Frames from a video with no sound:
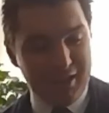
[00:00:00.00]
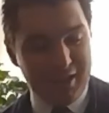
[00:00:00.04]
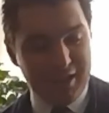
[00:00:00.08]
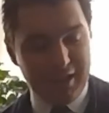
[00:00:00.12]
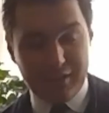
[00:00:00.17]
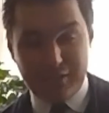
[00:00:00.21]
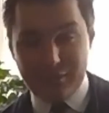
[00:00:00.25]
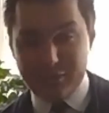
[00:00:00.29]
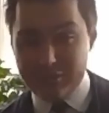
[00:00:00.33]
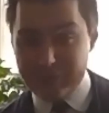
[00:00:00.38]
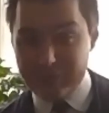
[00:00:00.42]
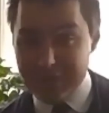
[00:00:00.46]

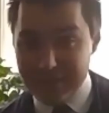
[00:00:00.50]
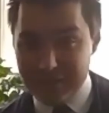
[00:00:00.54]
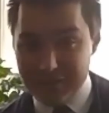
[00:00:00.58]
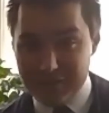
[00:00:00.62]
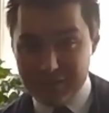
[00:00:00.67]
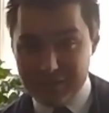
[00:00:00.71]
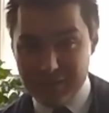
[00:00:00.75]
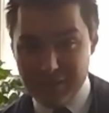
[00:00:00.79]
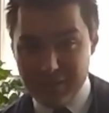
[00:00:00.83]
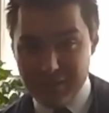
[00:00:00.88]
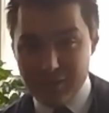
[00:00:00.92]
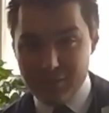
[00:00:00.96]
It's written
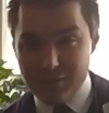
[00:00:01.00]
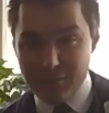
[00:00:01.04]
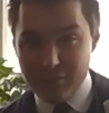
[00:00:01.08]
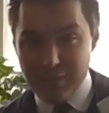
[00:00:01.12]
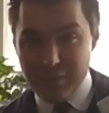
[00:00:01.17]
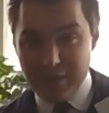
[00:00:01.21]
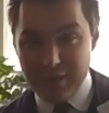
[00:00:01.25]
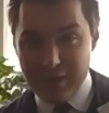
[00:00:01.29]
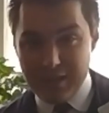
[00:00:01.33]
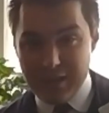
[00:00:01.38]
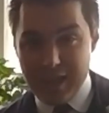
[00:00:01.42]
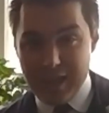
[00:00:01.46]
very
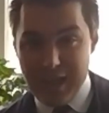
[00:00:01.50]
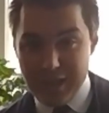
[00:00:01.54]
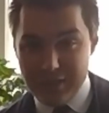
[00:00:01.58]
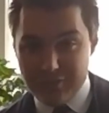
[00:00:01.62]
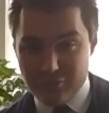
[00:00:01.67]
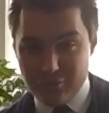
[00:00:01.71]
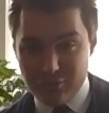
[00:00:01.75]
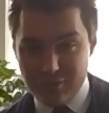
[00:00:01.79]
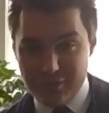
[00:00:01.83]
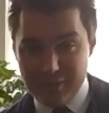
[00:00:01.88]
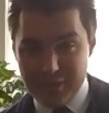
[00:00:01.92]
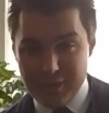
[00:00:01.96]

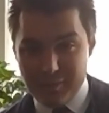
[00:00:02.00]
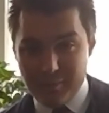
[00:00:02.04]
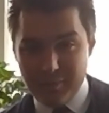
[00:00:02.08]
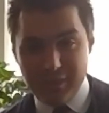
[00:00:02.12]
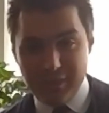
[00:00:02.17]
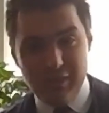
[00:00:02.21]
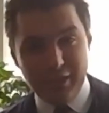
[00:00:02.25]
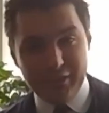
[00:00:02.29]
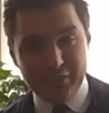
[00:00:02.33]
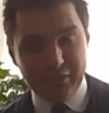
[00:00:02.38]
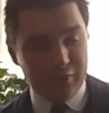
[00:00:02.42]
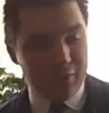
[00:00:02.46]
casually, but
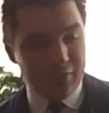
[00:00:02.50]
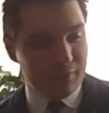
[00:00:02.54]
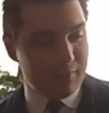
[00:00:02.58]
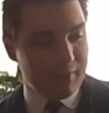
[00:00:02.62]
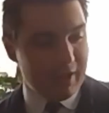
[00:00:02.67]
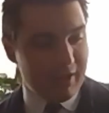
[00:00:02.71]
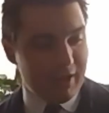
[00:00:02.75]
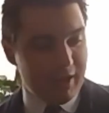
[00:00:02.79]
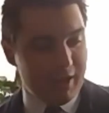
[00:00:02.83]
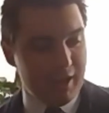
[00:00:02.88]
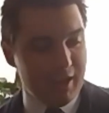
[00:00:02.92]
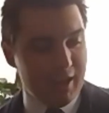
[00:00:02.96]
also
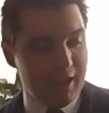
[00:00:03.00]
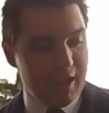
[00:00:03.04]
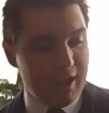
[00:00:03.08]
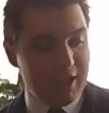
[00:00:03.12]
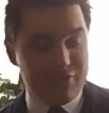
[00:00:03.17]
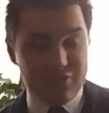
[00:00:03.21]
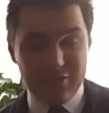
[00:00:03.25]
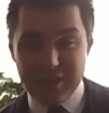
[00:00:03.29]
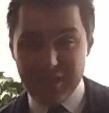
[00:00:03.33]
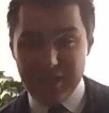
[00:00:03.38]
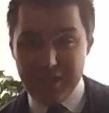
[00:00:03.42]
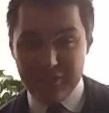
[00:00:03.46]
very
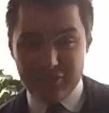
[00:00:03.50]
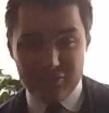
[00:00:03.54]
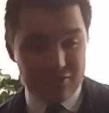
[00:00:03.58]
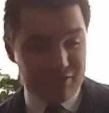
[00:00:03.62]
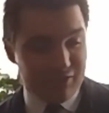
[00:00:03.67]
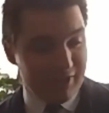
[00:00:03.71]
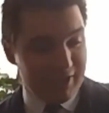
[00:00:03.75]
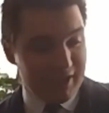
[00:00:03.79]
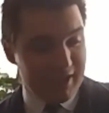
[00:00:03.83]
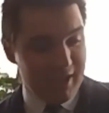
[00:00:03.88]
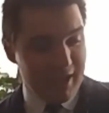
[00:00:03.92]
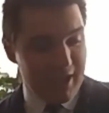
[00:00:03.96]

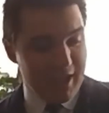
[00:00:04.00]
educationally.